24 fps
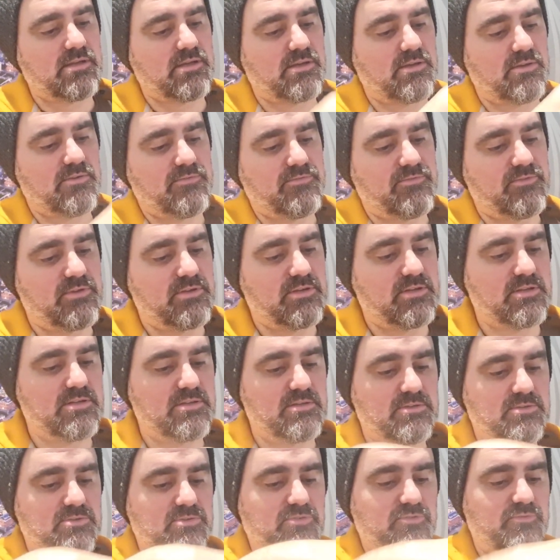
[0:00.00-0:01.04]
of
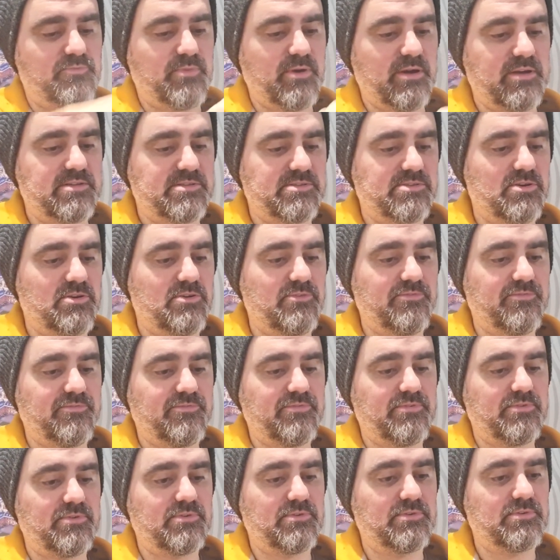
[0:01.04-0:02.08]
the toothpaste
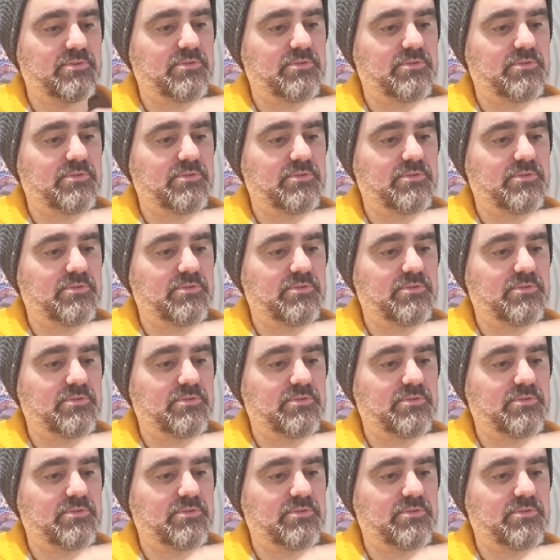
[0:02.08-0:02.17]
off.